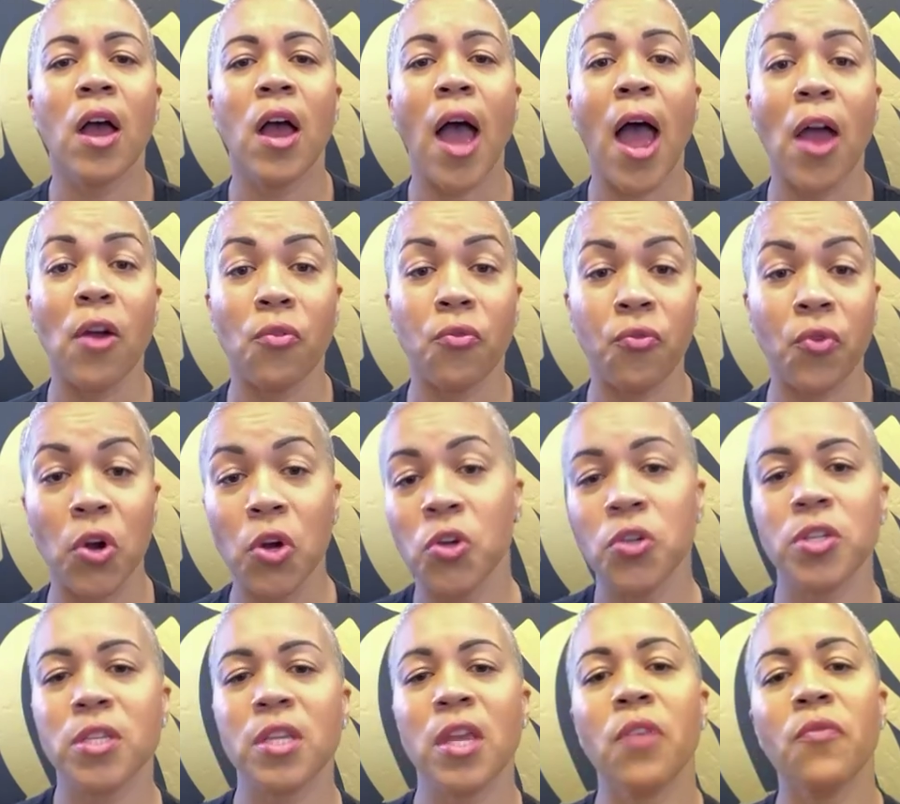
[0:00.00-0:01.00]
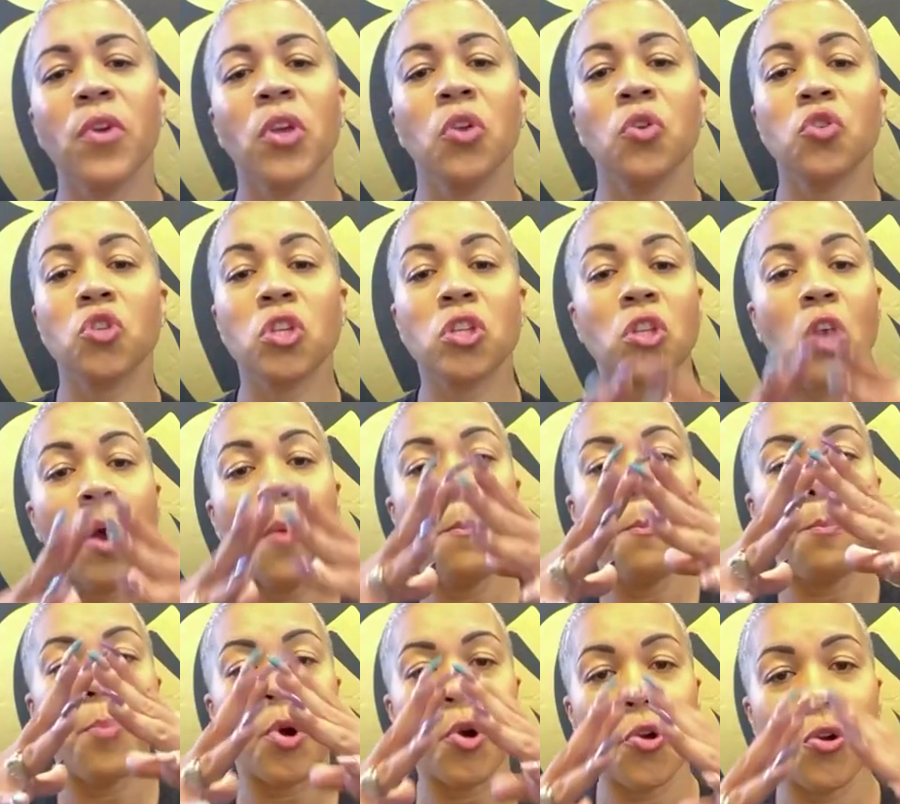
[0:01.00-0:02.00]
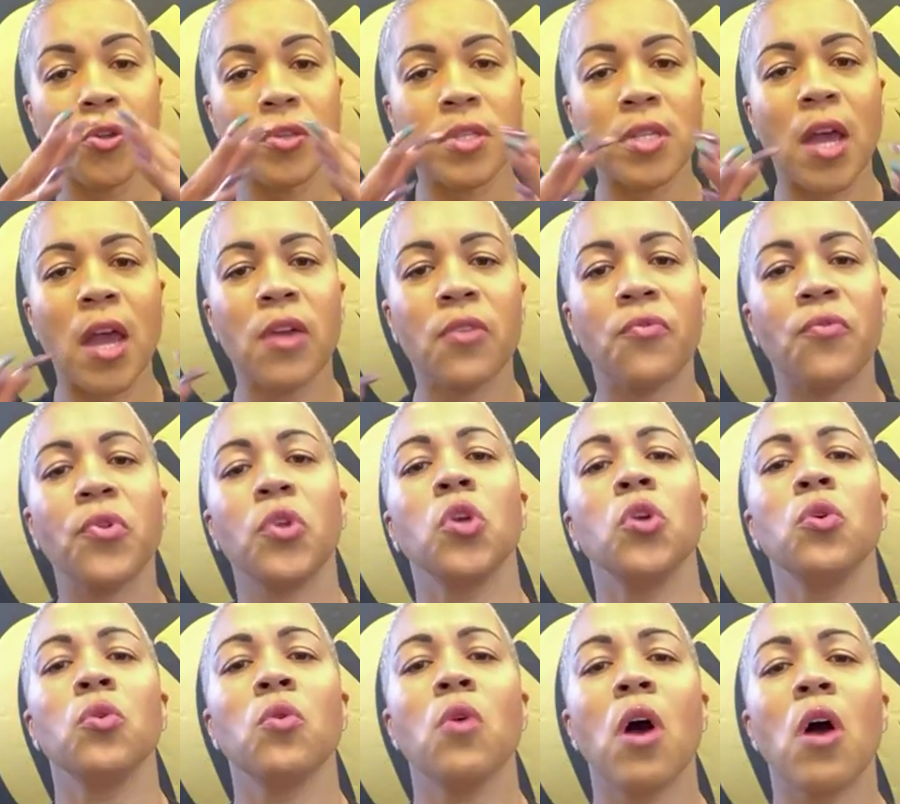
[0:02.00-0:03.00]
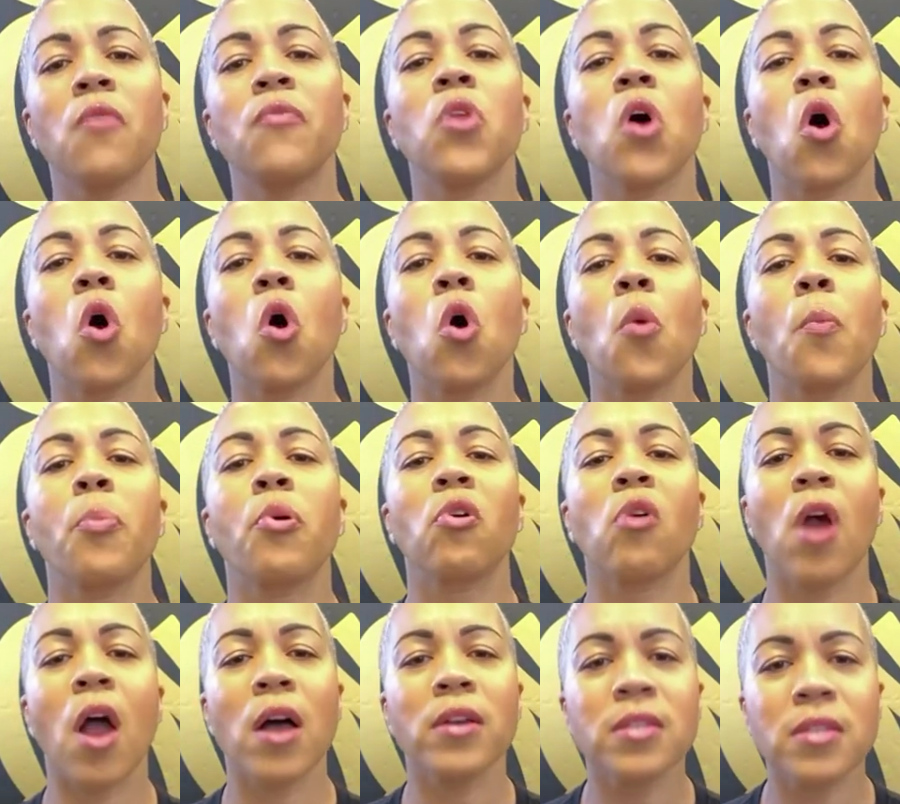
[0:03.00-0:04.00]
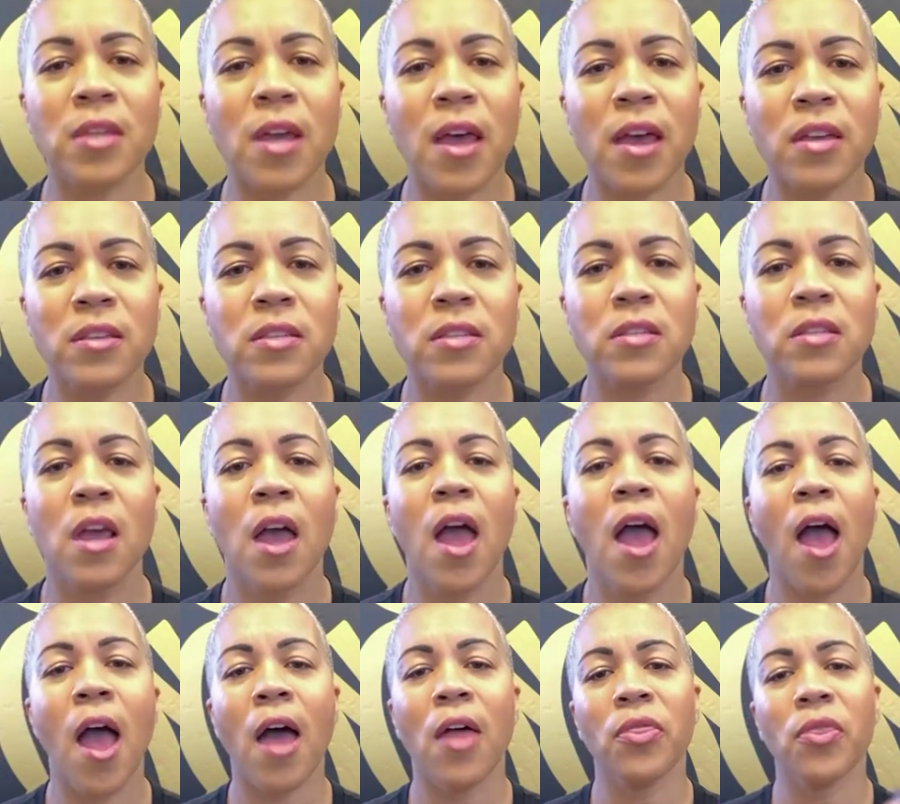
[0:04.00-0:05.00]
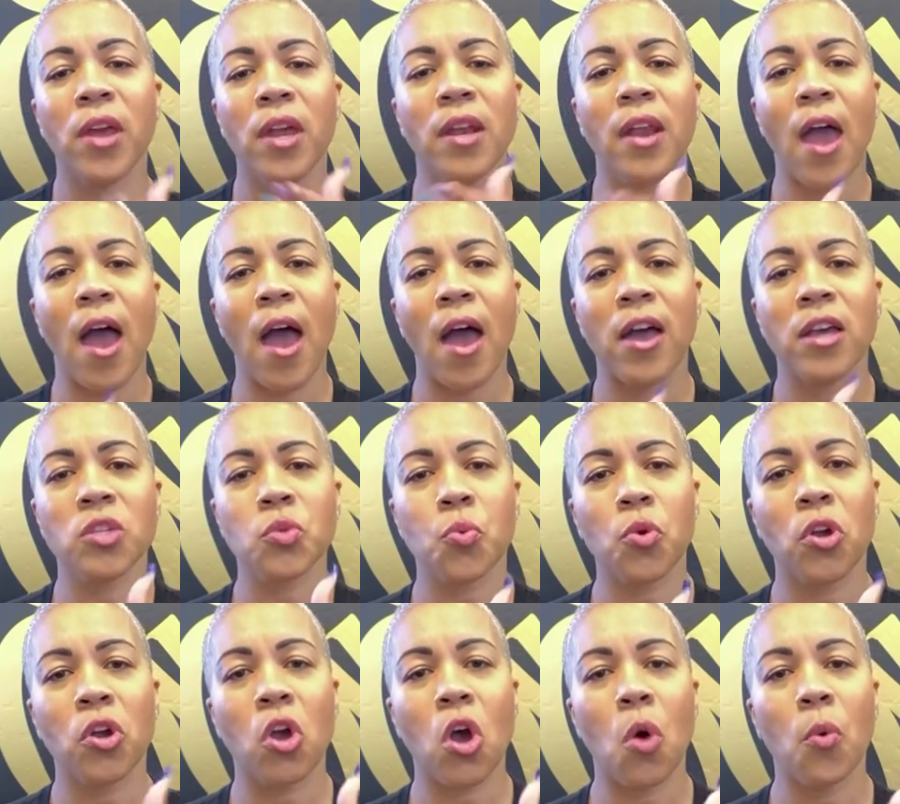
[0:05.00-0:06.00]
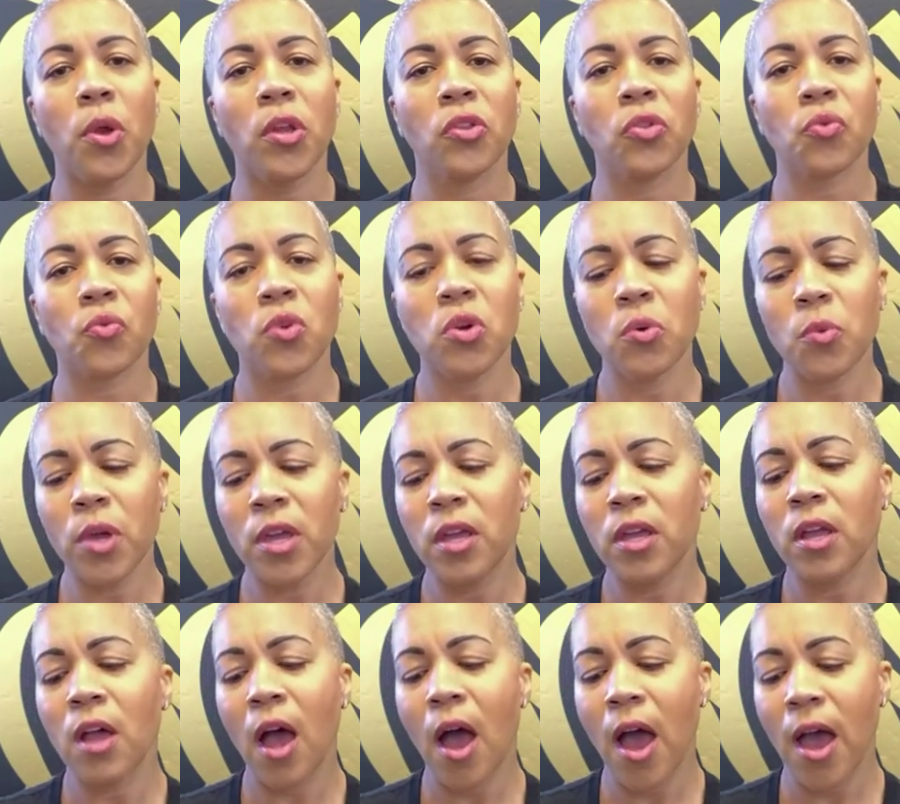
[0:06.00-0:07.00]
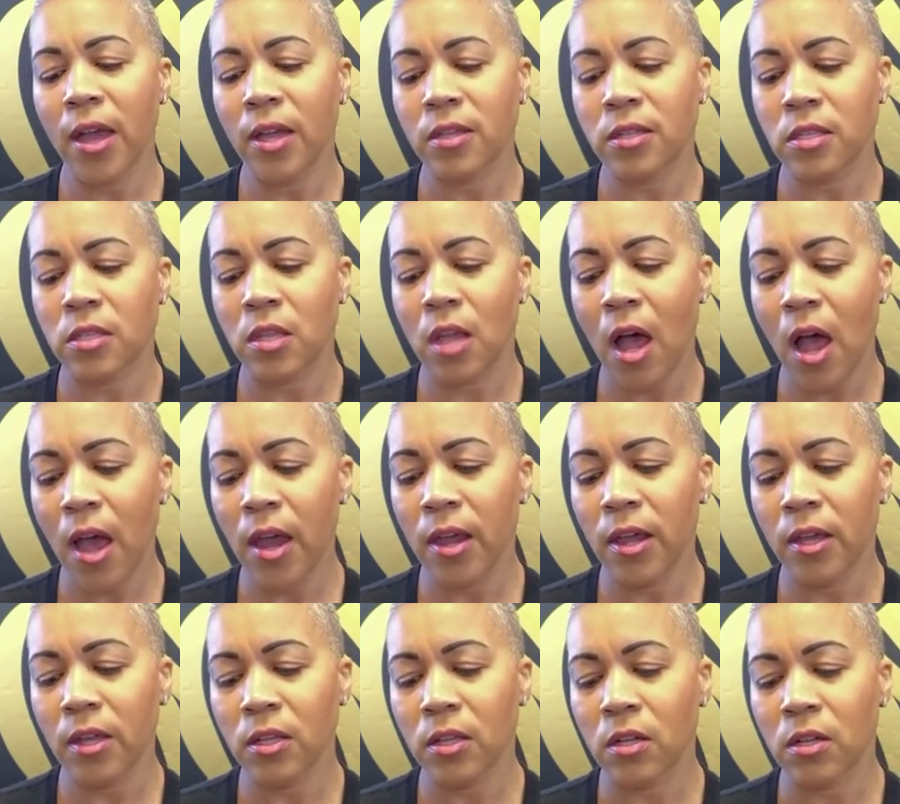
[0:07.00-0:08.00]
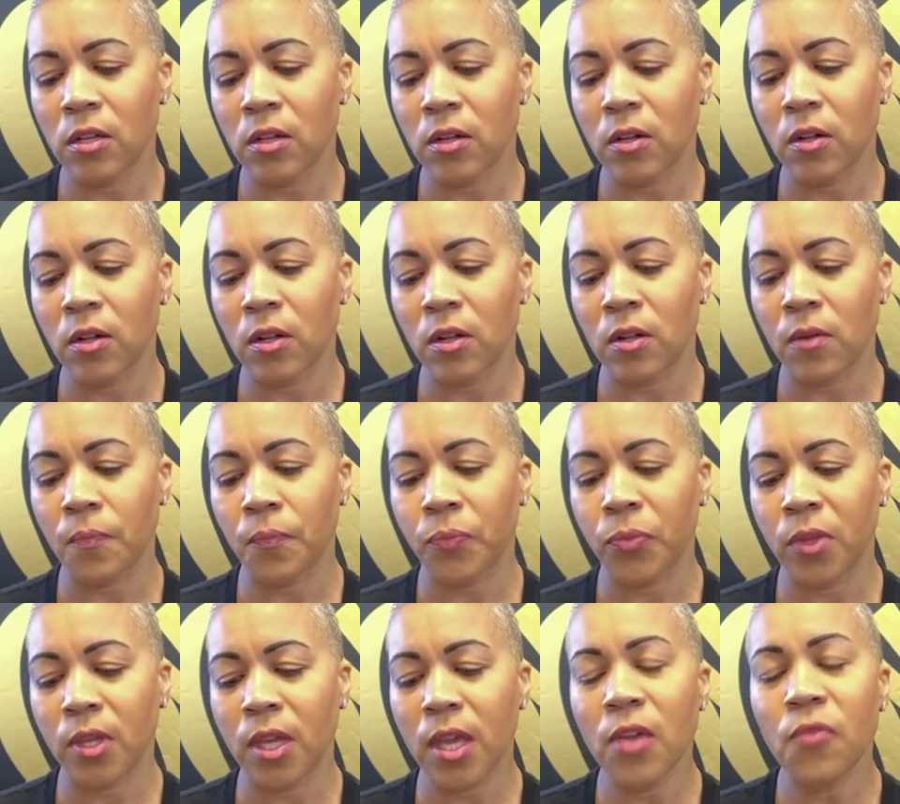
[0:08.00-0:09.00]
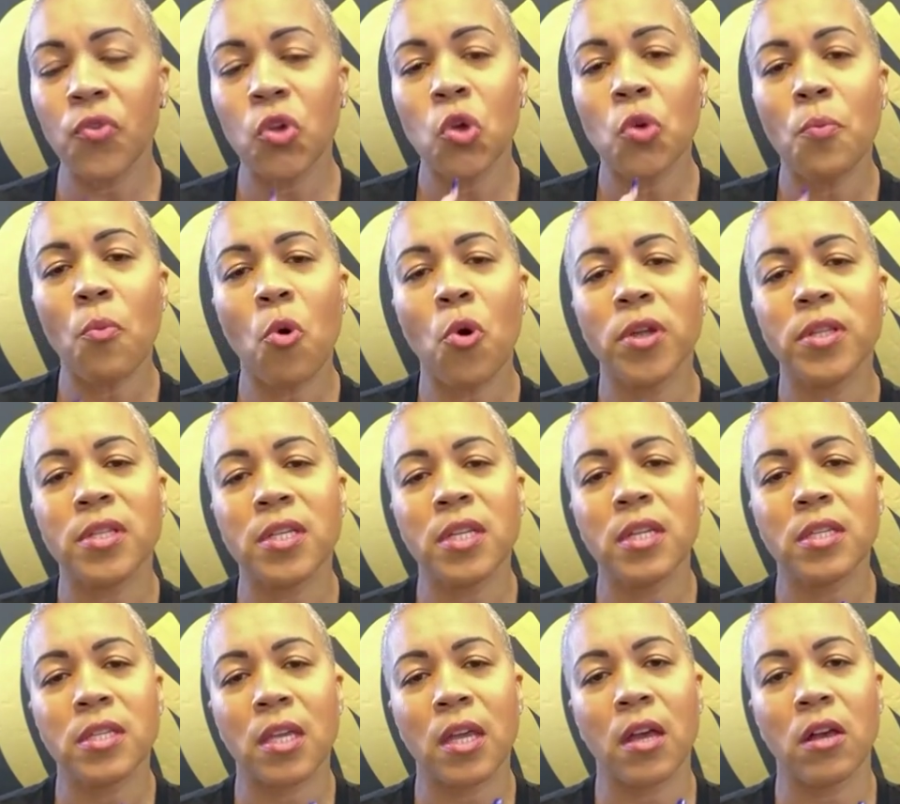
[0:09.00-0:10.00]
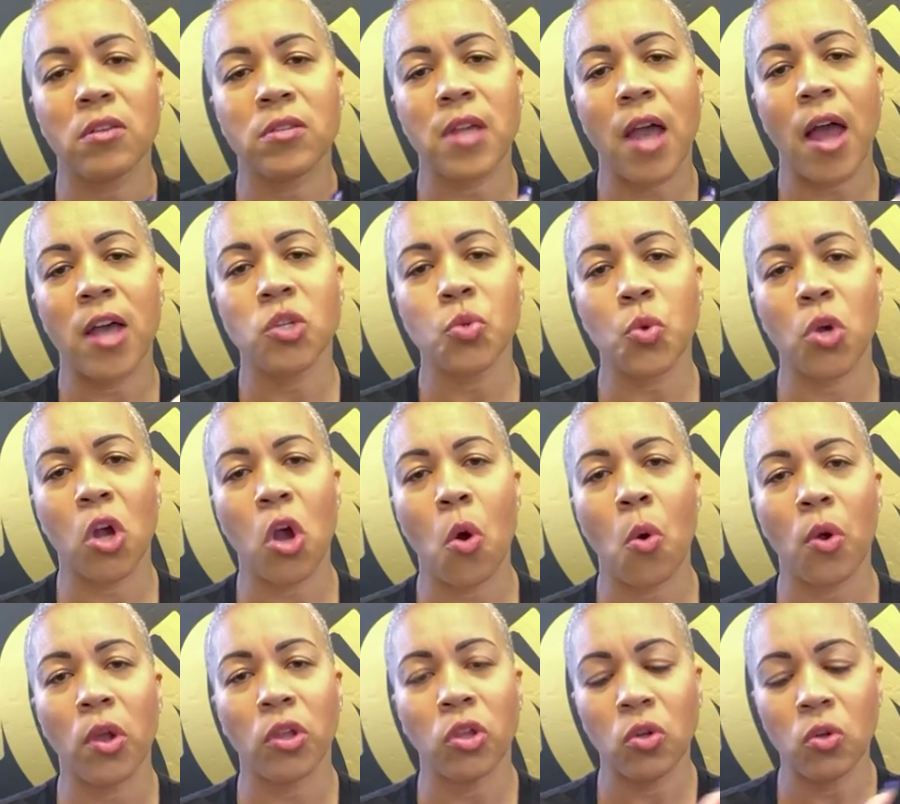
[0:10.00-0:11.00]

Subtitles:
first giving you just a bird's eye view of the whole process, and then as we're going through it, I give you more details as we're going.